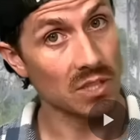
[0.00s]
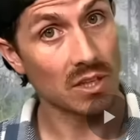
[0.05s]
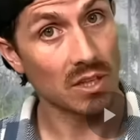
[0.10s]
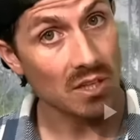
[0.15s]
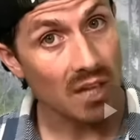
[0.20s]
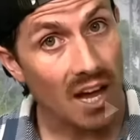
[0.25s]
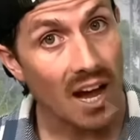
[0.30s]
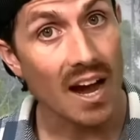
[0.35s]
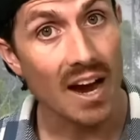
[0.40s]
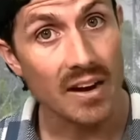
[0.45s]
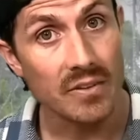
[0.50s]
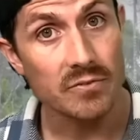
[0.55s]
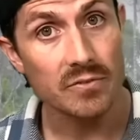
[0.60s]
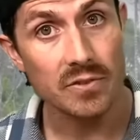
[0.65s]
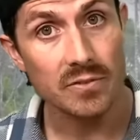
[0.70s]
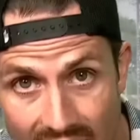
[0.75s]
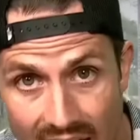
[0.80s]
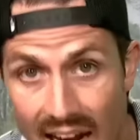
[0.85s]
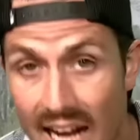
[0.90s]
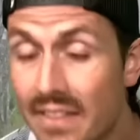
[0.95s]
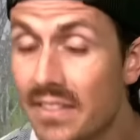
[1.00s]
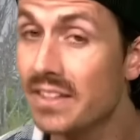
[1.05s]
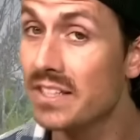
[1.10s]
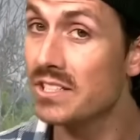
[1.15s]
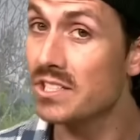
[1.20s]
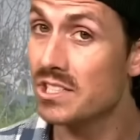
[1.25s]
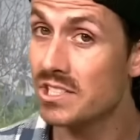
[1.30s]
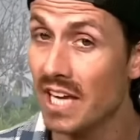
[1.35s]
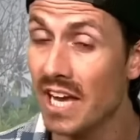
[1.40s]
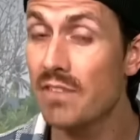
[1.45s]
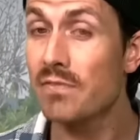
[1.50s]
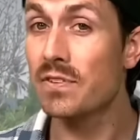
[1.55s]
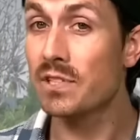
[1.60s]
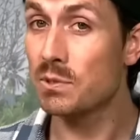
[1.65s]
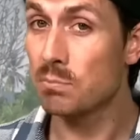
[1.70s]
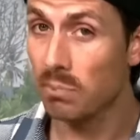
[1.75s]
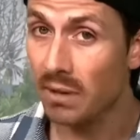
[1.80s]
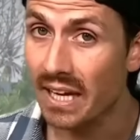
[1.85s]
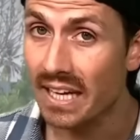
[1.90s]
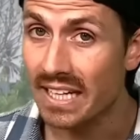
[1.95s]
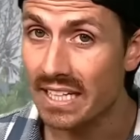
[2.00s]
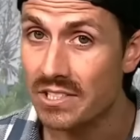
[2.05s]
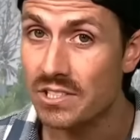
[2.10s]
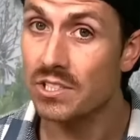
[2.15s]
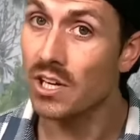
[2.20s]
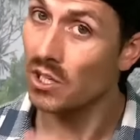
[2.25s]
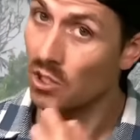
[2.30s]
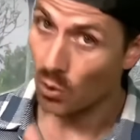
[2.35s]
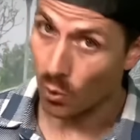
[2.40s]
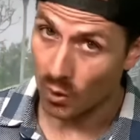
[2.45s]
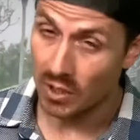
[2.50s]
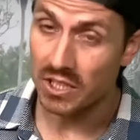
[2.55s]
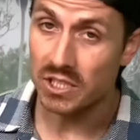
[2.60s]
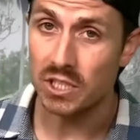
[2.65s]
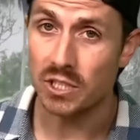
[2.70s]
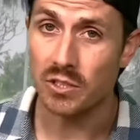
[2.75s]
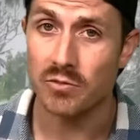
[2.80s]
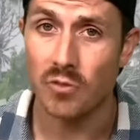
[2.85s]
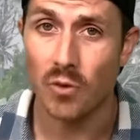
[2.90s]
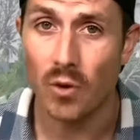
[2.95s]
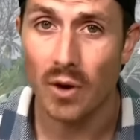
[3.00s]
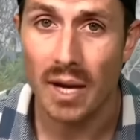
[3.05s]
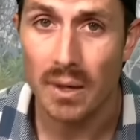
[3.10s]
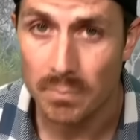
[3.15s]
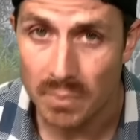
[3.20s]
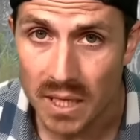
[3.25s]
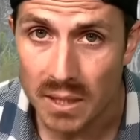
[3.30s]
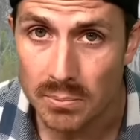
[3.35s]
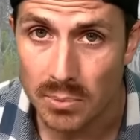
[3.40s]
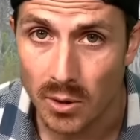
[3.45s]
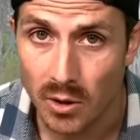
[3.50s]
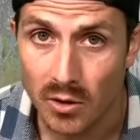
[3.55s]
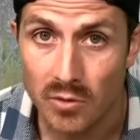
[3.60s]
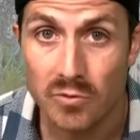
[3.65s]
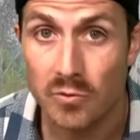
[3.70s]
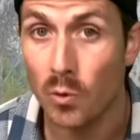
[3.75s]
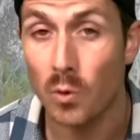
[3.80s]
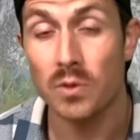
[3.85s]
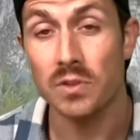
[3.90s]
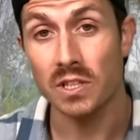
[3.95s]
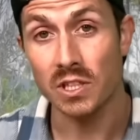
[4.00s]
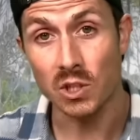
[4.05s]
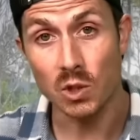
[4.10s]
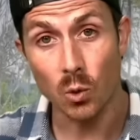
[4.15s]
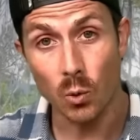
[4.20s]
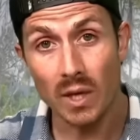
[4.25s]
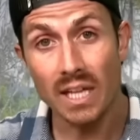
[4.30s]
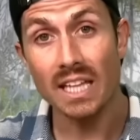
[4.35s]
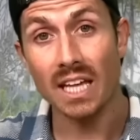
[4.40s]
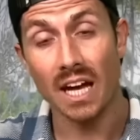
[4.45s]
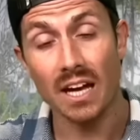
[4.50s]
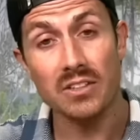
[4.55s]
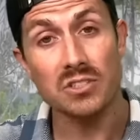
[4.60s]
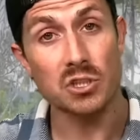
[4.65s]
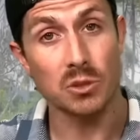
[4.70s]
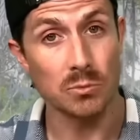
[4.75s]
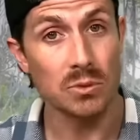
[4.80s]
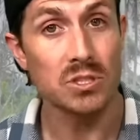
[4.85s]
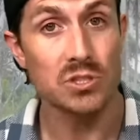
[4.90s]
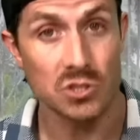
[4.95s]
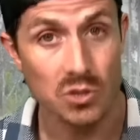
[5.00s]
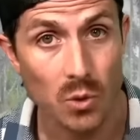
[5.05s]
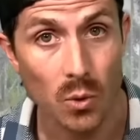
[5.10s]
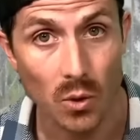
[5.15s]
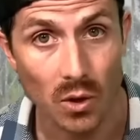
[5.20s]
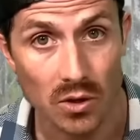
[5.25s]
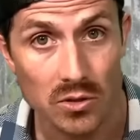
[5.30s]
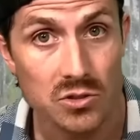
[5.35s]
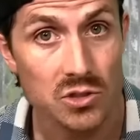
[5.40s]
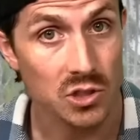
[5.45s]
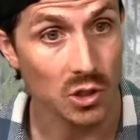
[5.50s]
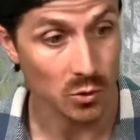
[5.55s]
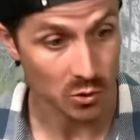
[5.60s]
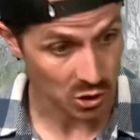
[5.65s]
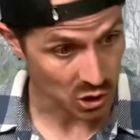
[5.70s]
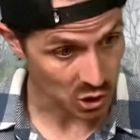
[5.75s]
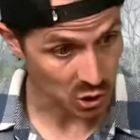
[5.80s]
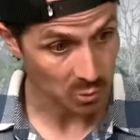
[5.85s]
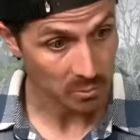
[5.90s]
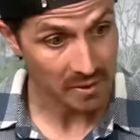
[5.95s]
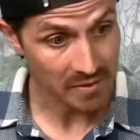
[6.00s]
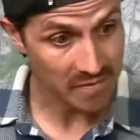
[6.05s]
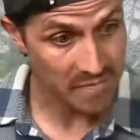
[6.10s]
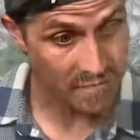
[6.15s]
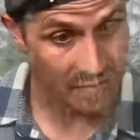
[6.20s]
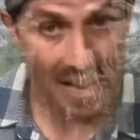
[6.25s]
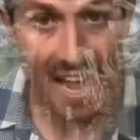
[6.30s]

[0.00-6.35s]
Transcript: Still alive. And the safest place, according to the 4A people, for the Quila to be stored, so human